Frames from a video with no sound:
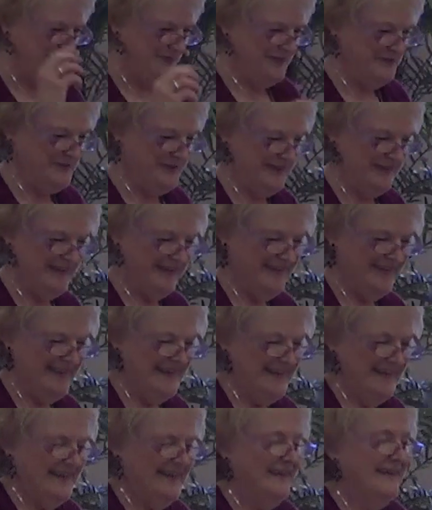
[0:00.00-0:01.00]
know.
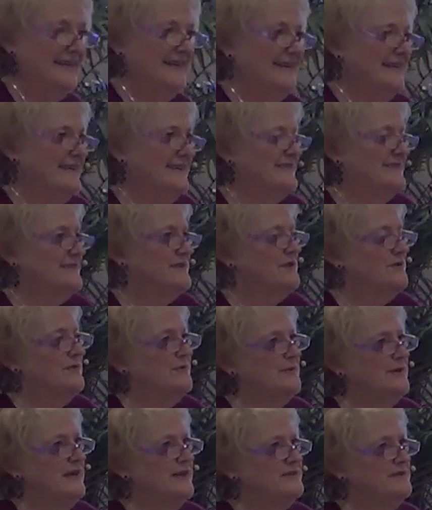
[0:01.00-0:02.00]
So
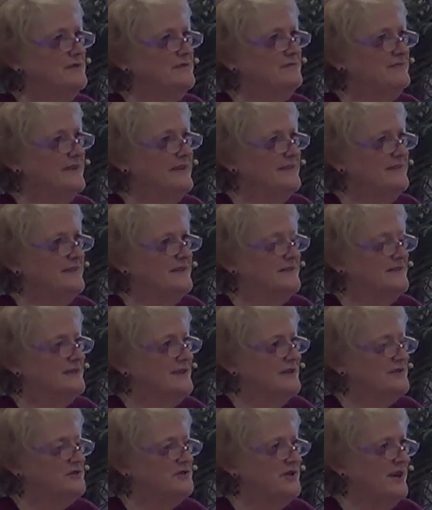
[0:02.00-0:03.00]
when I couldn't find a,
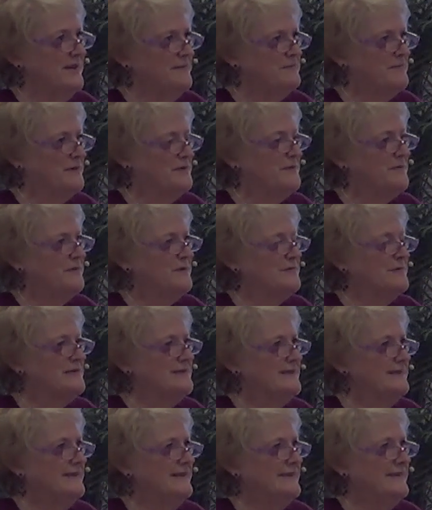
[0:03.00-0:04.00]
a chapel, there
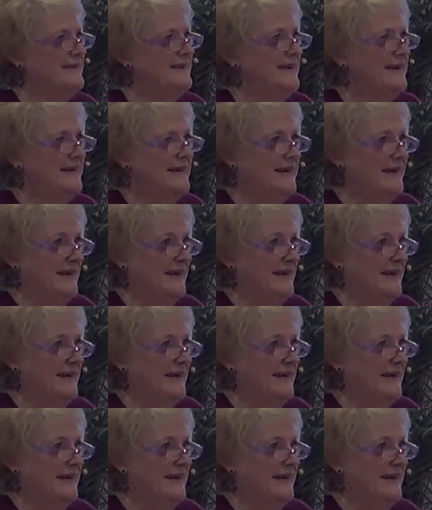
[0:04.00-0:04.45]
wasn't any,